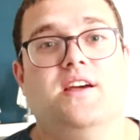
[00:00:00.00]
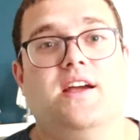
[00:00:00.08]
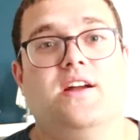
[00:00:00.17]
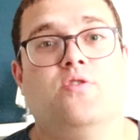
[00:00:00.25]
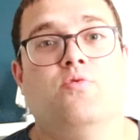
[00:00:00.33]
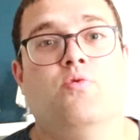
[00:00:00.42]

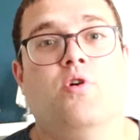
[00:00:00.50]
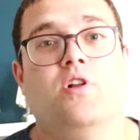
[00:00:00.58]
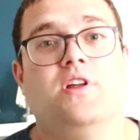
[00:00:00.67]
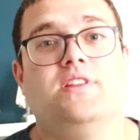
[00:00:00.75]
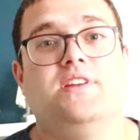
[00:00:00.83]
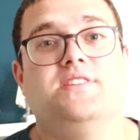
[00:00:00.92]
a
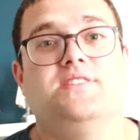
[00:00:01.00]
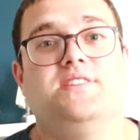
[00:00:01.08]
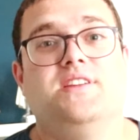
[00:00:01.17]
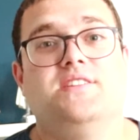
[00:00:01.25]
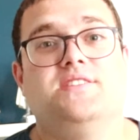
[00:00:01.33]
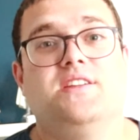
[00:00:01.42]
quality
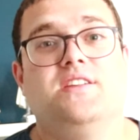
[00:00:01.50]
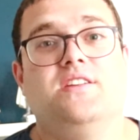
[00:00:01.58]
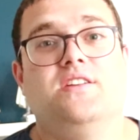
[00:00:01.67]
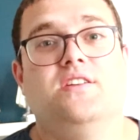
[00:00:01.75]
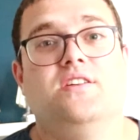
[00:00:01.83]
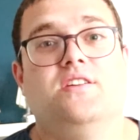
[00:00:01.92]

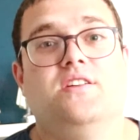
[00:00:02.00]
season